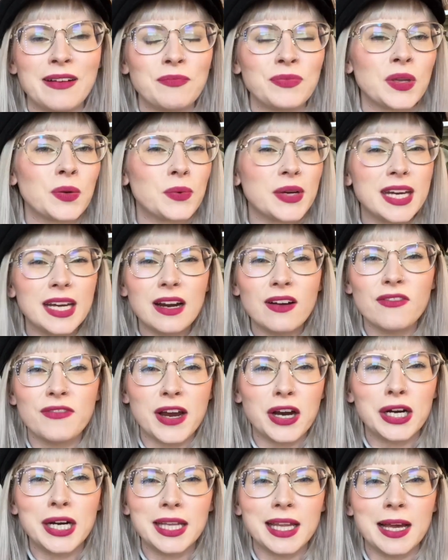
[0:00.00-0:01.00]
We get a
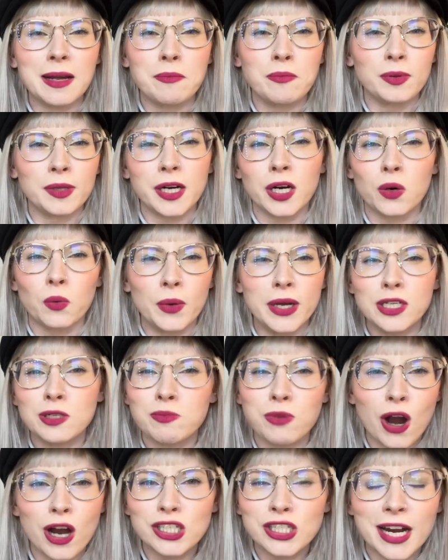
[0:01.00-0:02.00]
very like Blair Witch
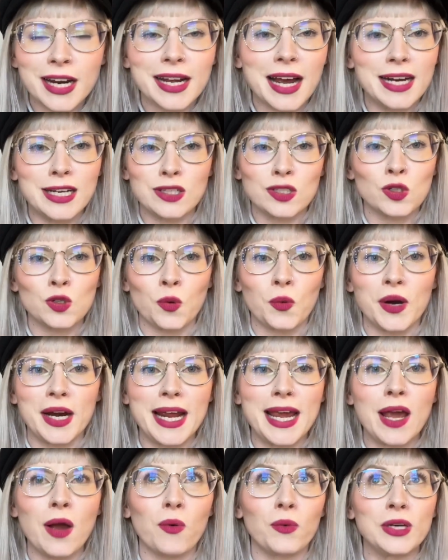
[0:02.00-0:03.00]
Project kind of
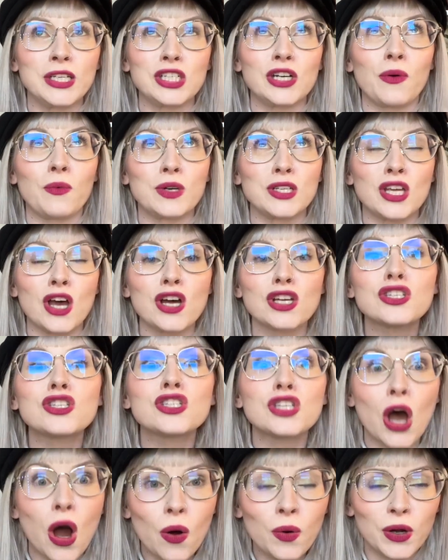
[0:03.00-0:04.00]
story, which was
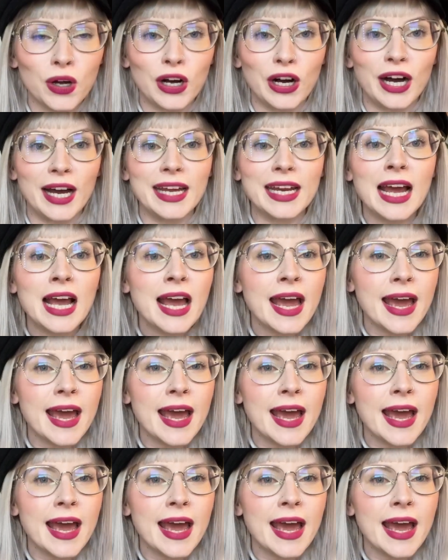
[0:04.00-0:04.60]
so good.